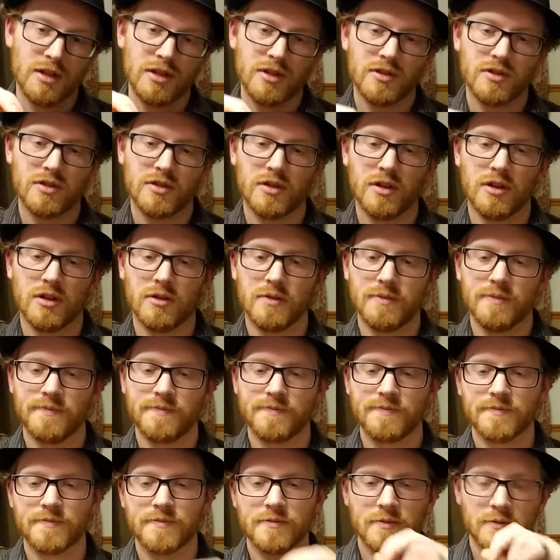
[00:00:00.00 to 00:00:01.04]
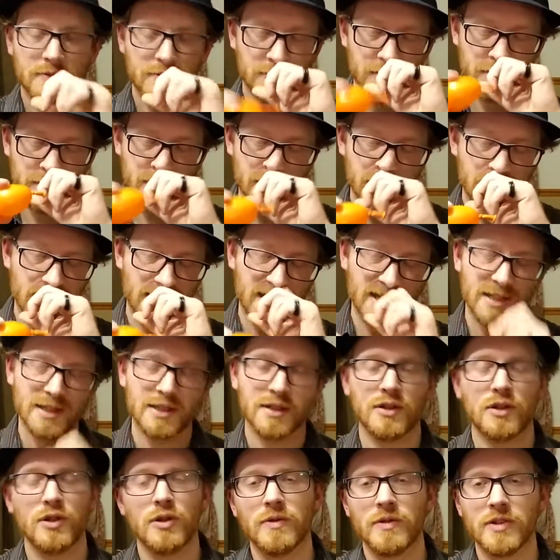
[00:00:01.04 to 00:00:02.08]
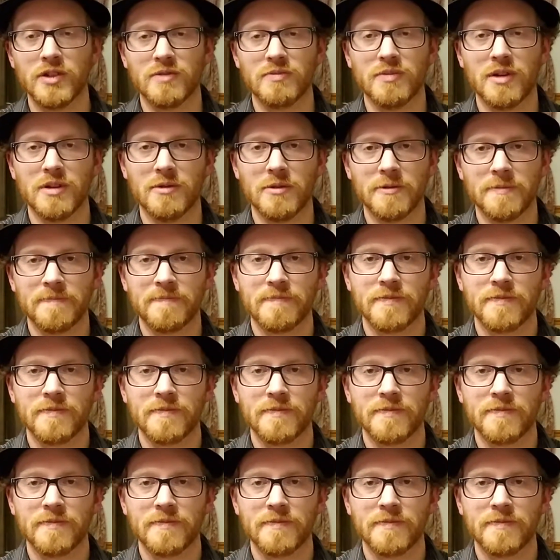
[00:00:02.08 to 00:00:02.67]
So we'll just say it's a 2-inch bubble.